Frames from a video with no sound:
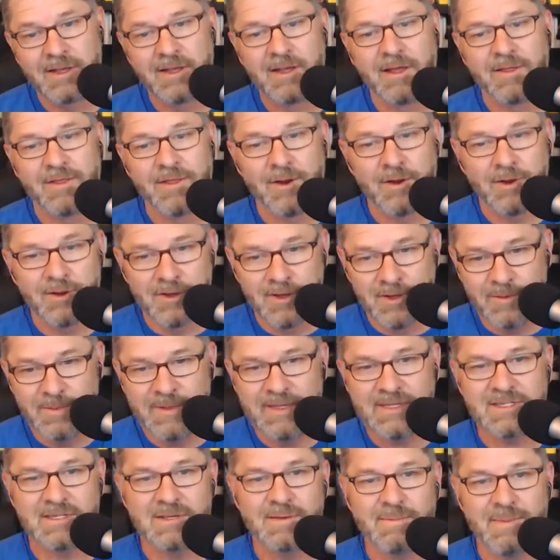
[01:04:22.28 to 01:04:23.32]
there could
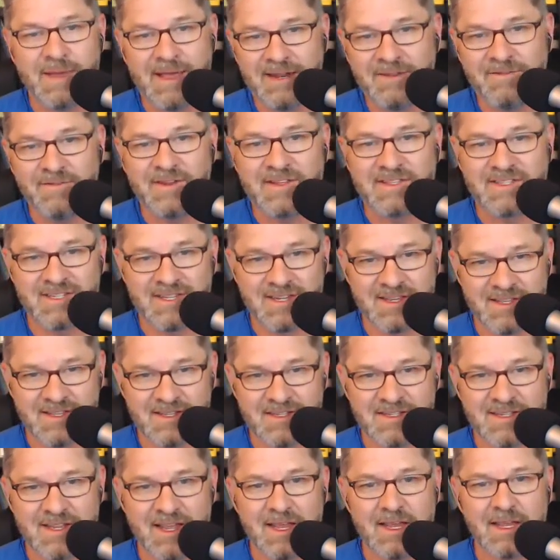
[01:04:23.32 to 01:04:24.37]
be some benefits to
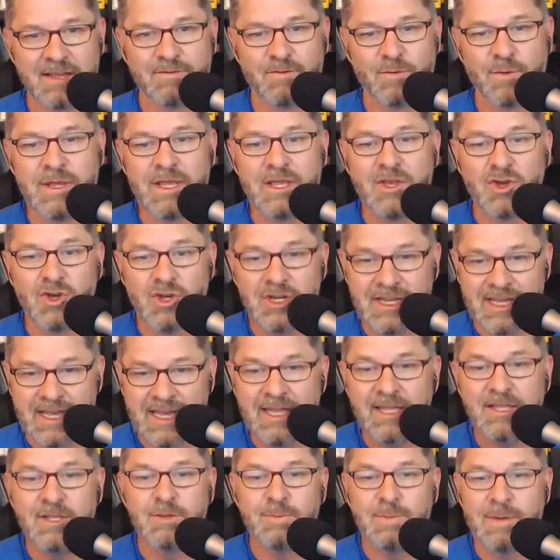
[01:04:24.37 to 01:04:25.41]
this thing if we could
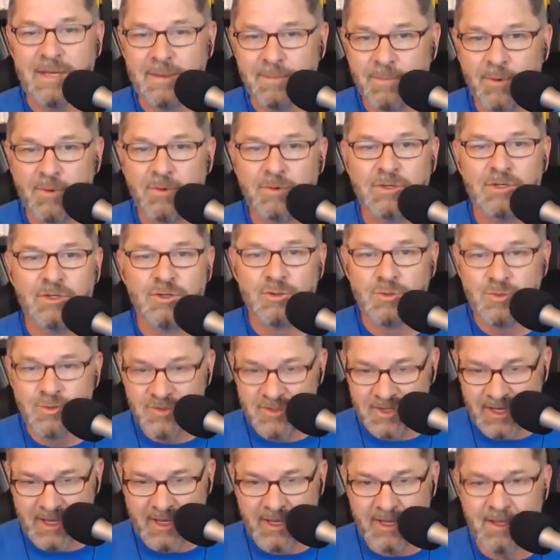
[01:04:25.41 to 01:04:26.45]
get people
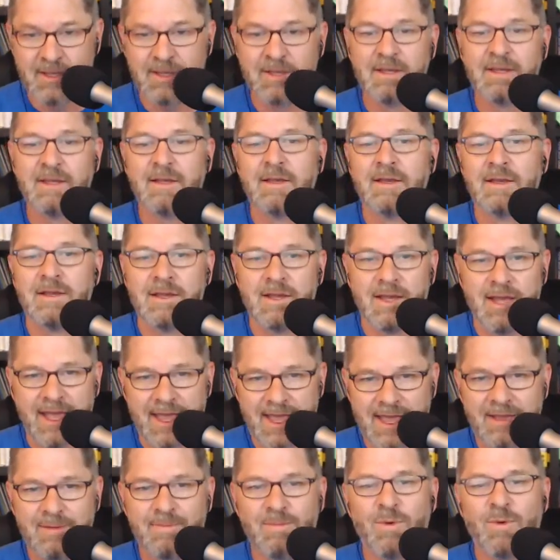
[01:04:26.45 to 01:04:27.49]
using
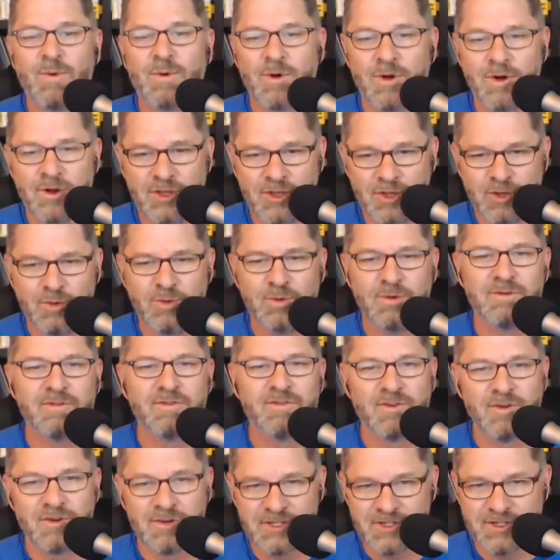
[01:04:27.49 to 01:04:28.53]
a more
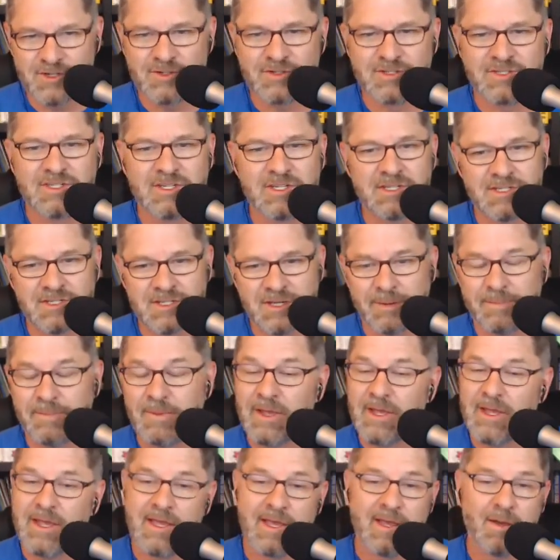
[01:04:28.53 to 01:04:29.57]
universal system.
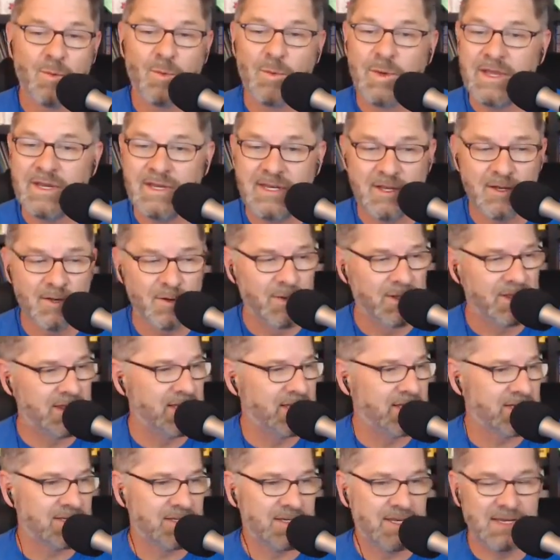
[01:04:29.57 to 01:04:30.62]
We deal
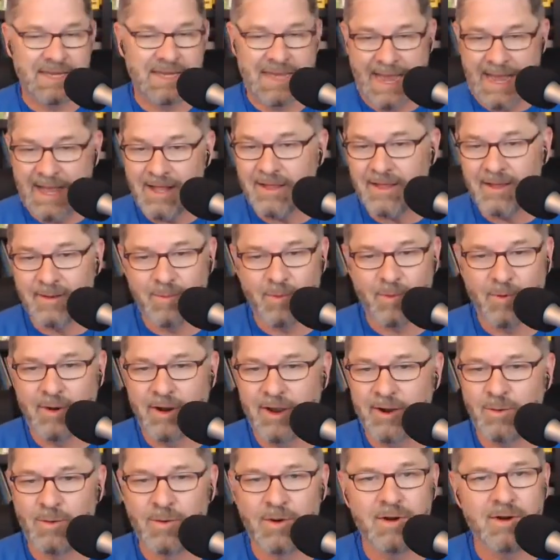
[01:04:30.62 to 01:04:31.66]
with this at Gallup
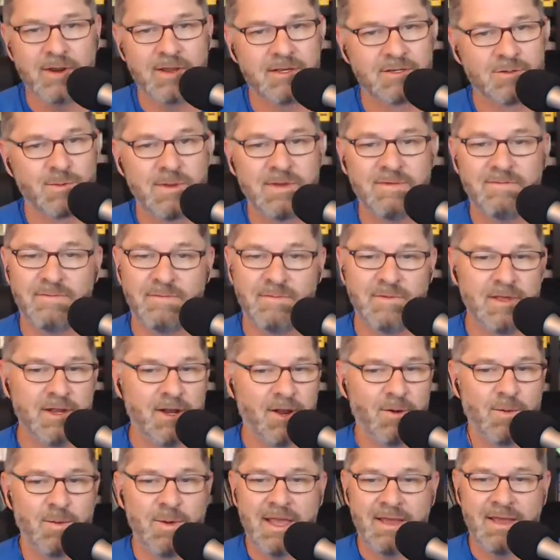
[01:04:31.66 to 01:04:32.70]
where I work is we
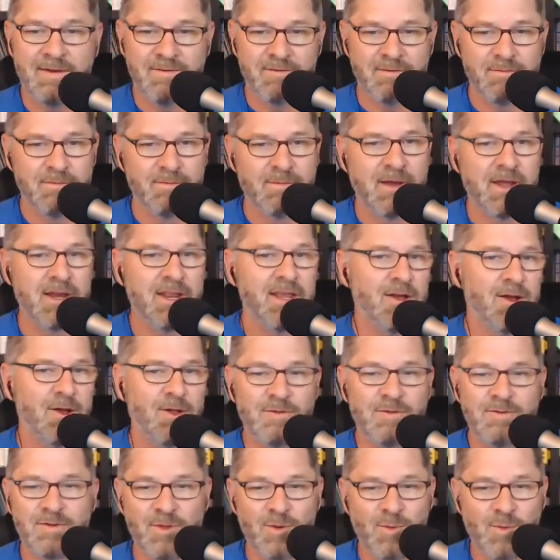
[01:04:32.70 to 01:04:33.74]
have money
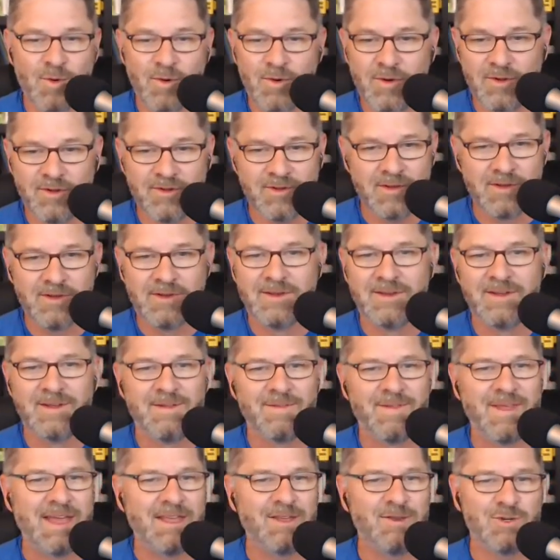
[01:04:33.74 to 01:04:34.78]
all over the world
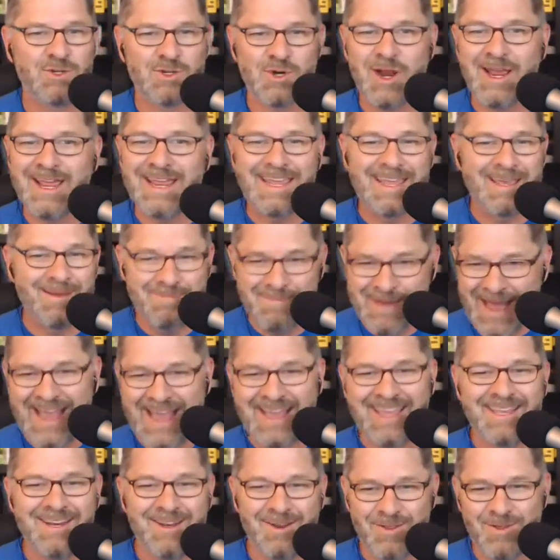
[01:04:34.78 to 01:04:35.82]
that you try and get
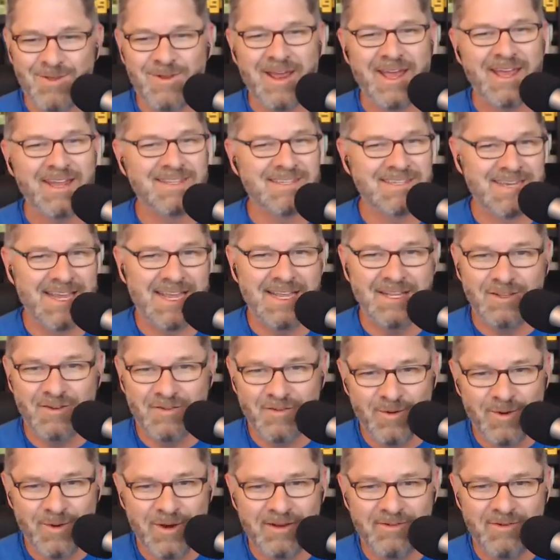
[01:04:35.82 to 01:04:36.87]
back into the United States
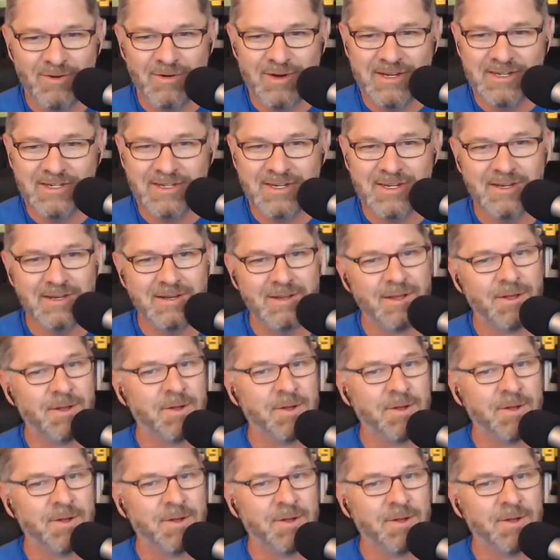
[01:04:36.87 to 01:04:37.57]
for whatever reason.